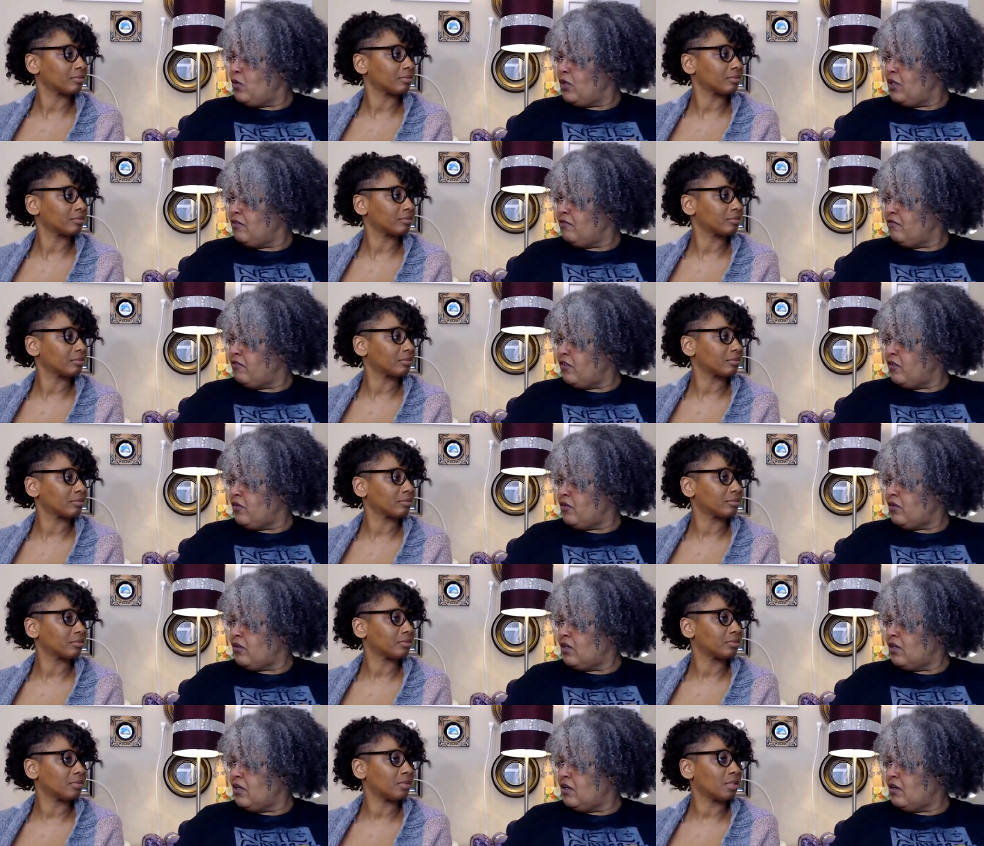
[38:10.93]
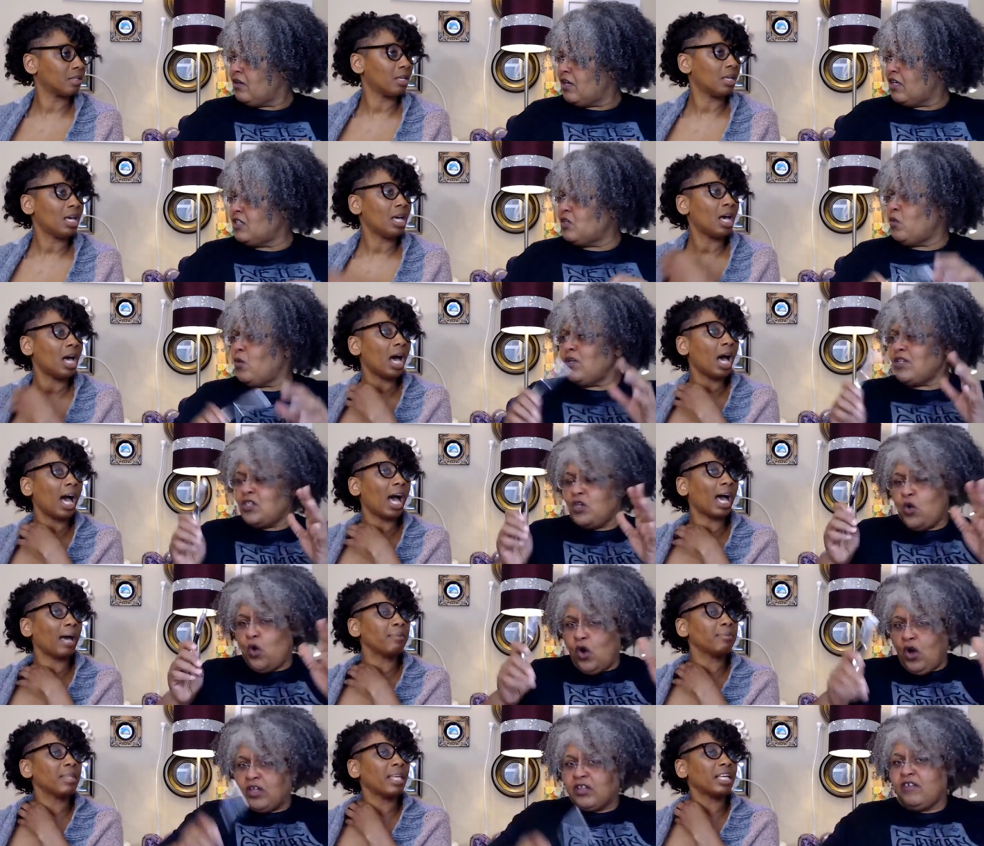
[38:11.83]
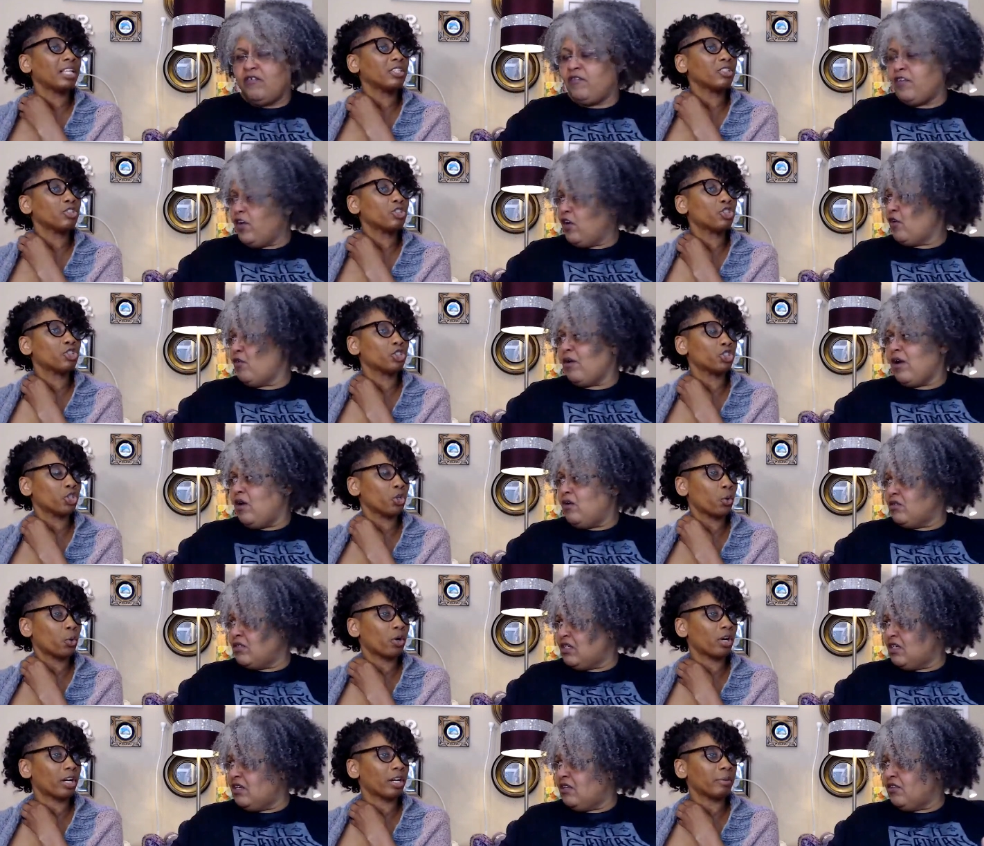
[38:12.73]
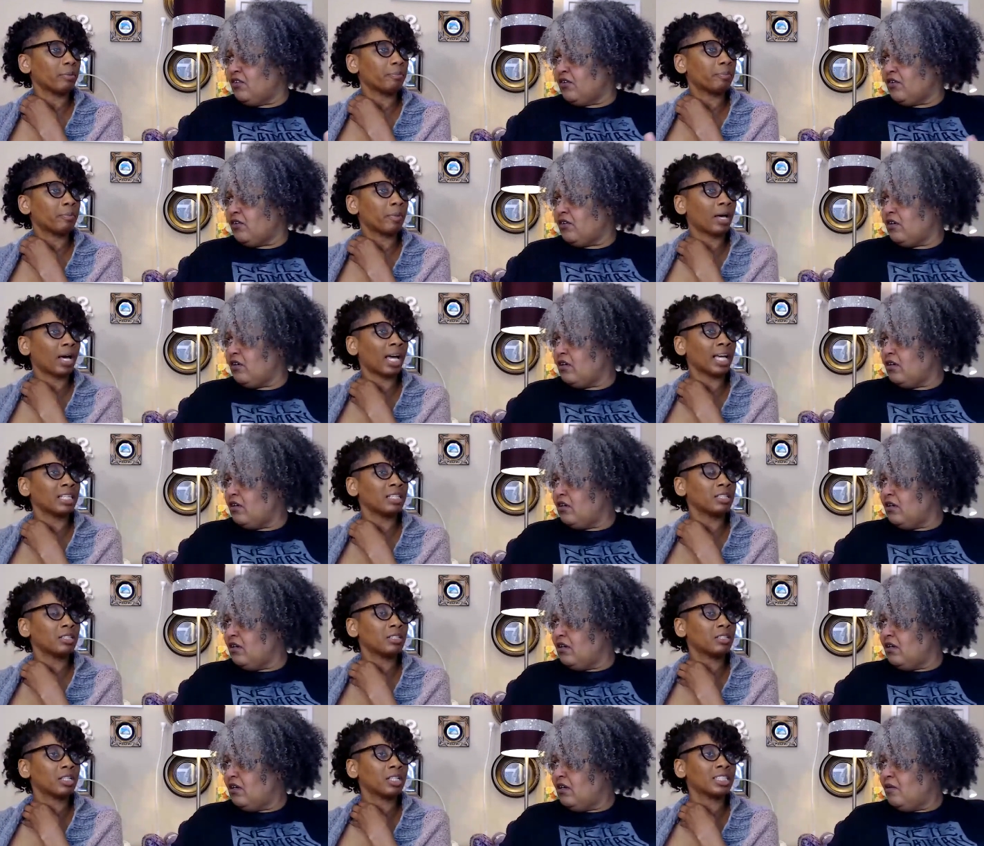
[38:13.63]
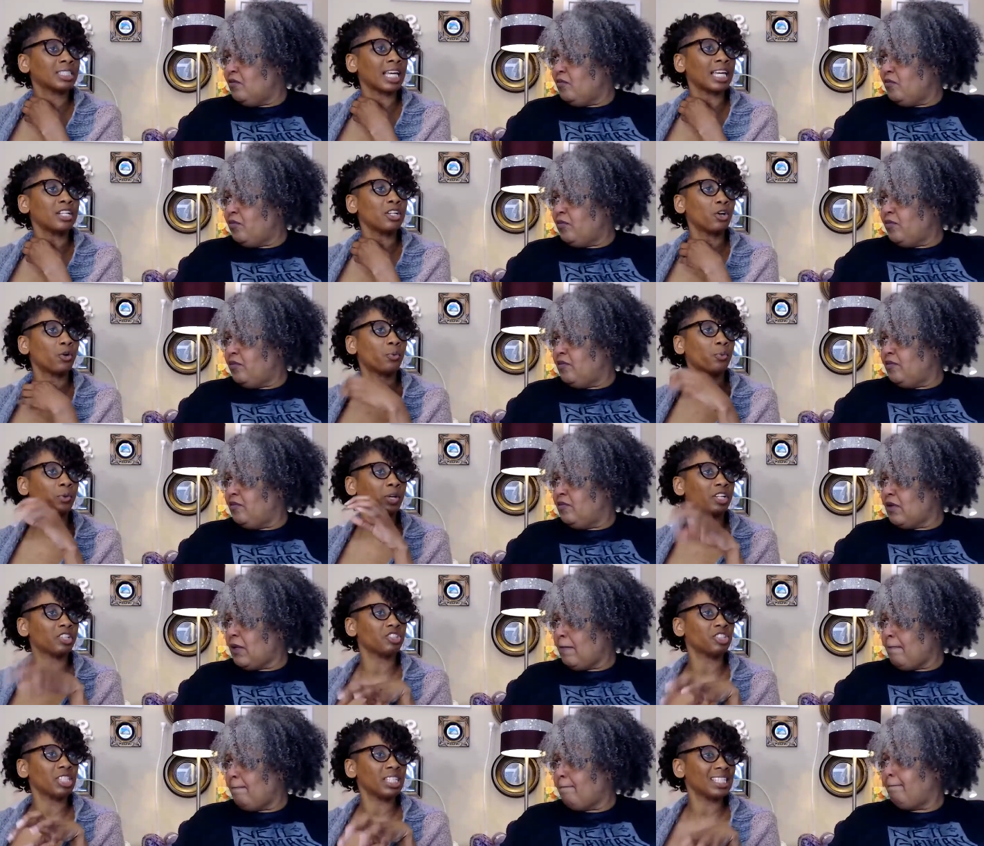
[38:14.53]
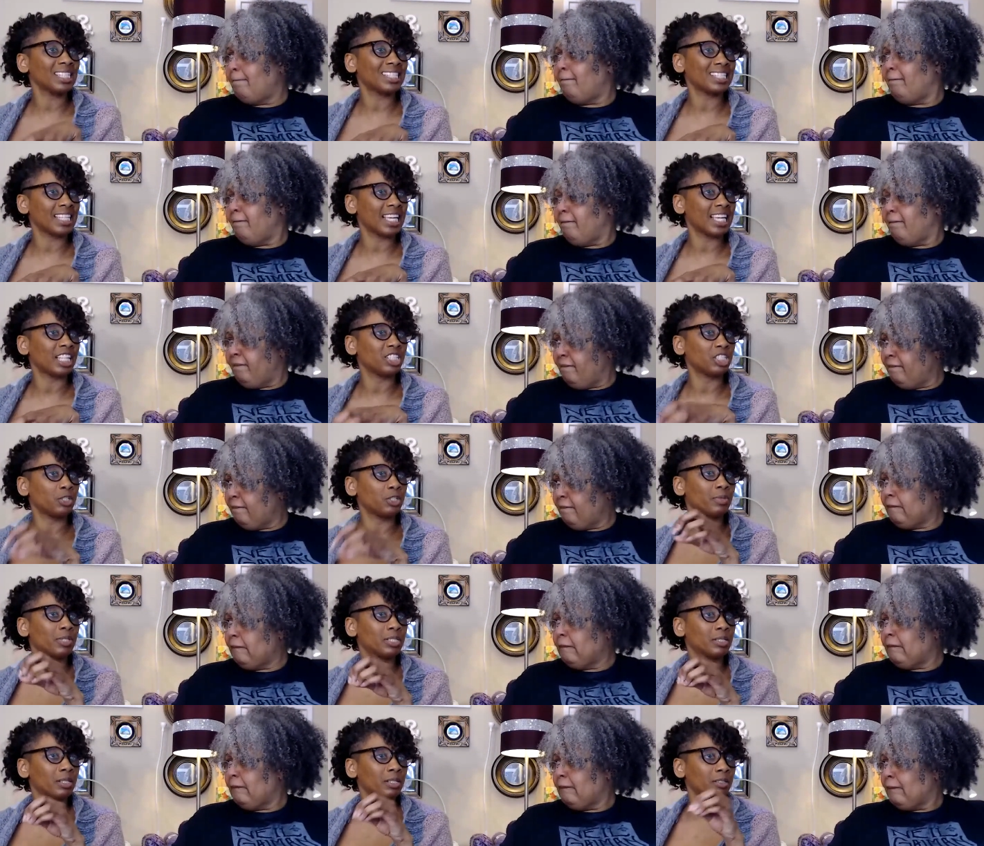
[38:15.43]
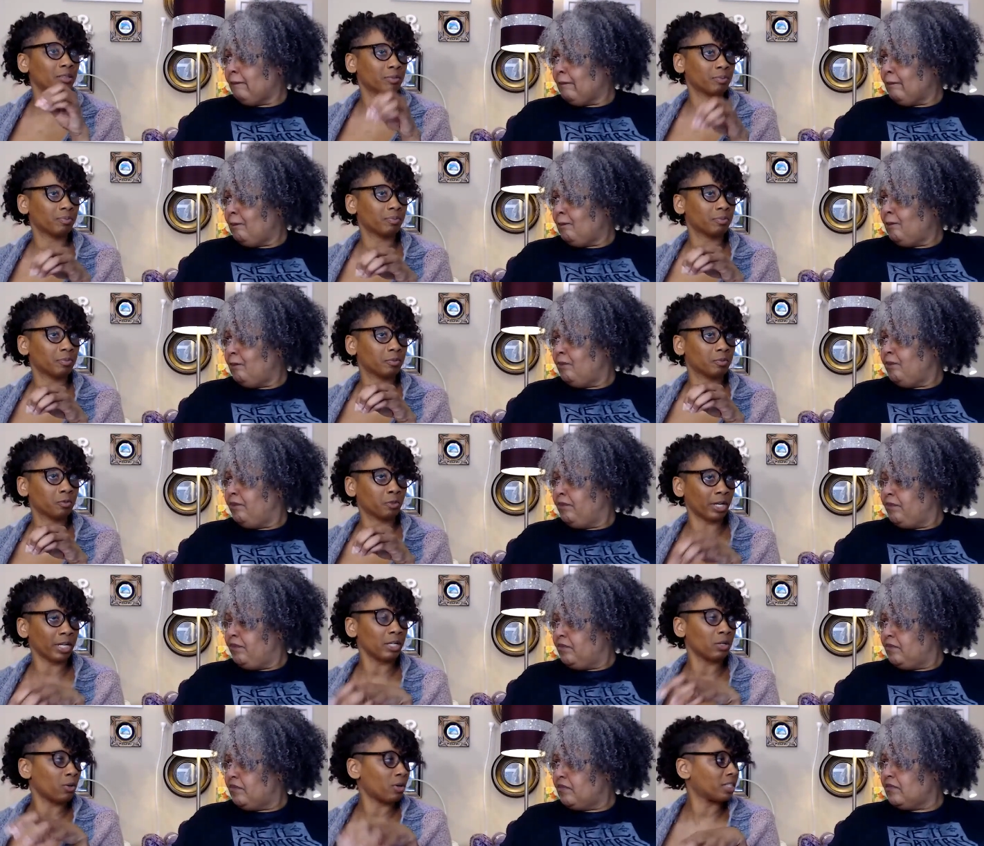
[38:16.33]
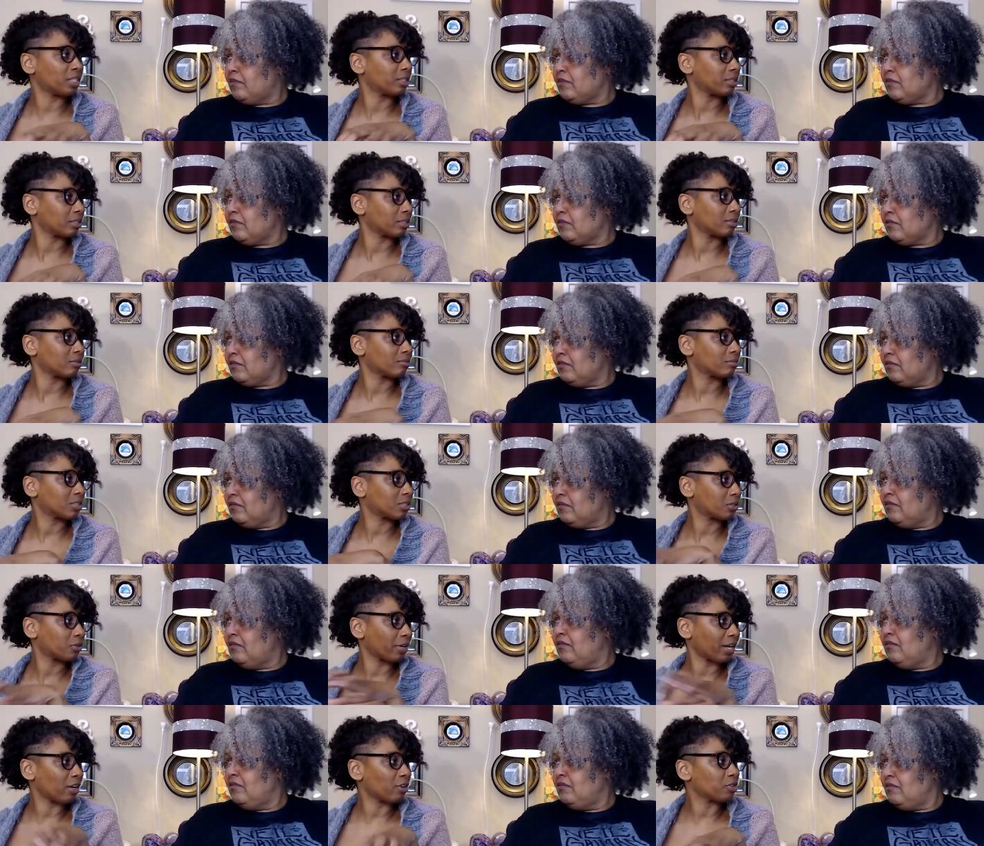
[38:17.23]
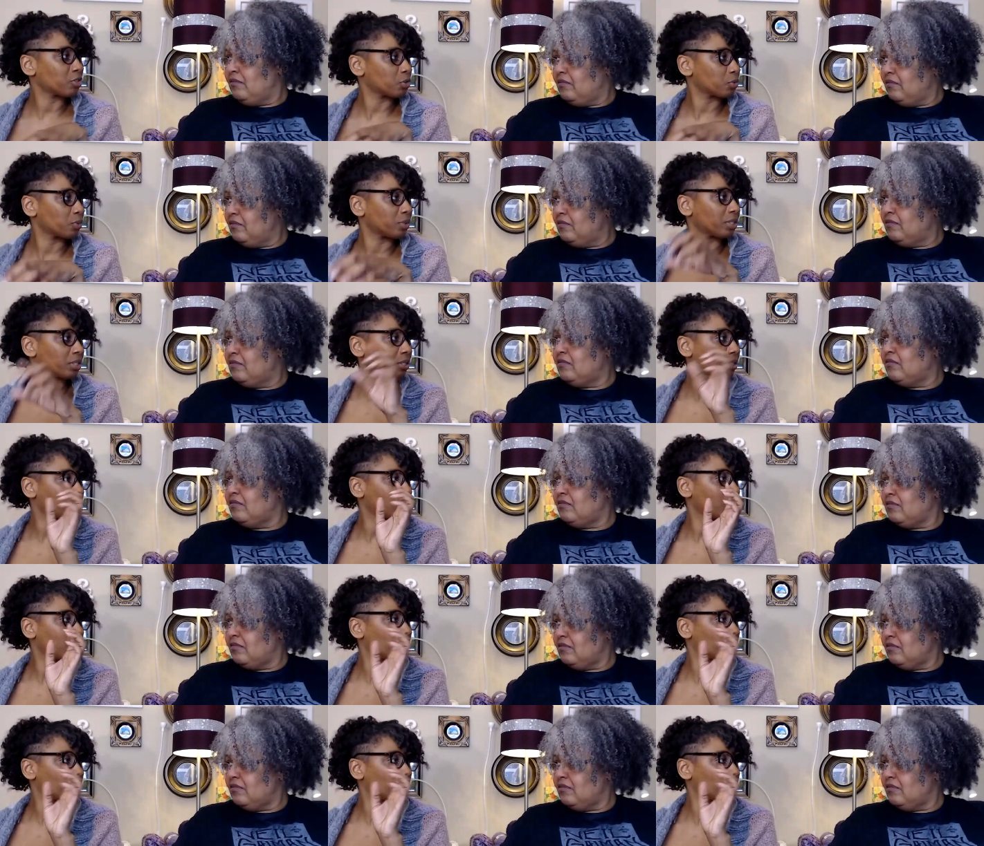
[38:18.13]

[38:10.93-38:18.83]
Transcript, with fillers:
Speaker 1: Wool and Folk? Because it wasn't I'm on the fairgrounds sure. either.
Speaker 2: I because I know where she stayed. She was uh, right on the the grounds with